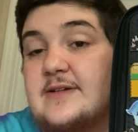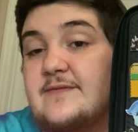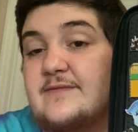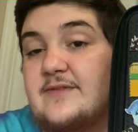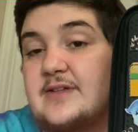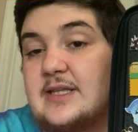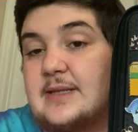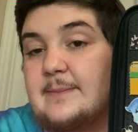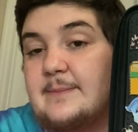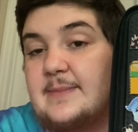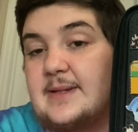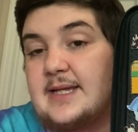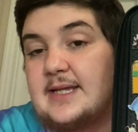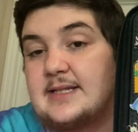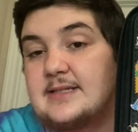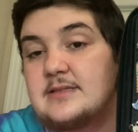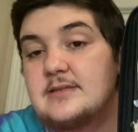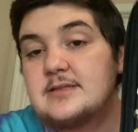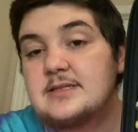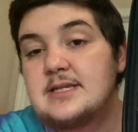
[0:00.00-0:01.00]
in villain
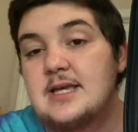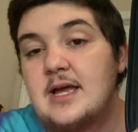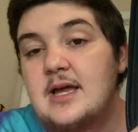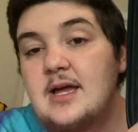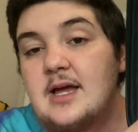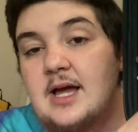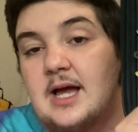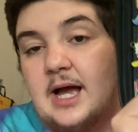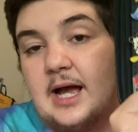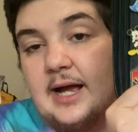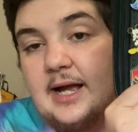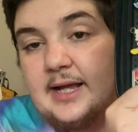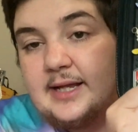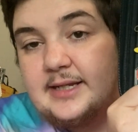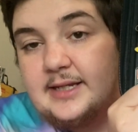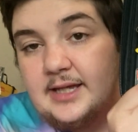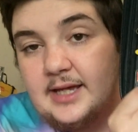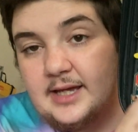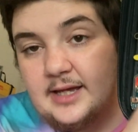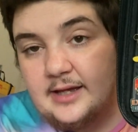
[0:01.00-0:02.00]
pins. I
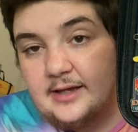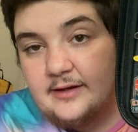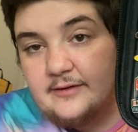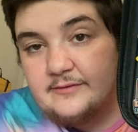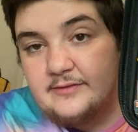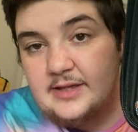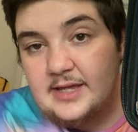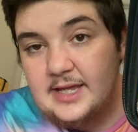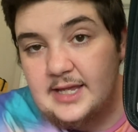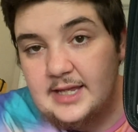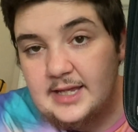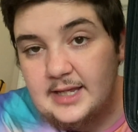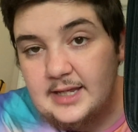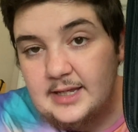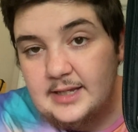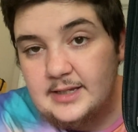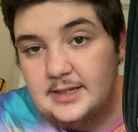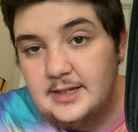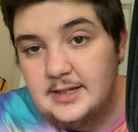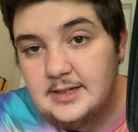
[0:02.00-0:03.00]
have
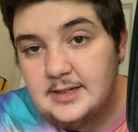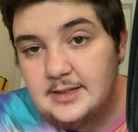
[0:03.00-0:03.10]
a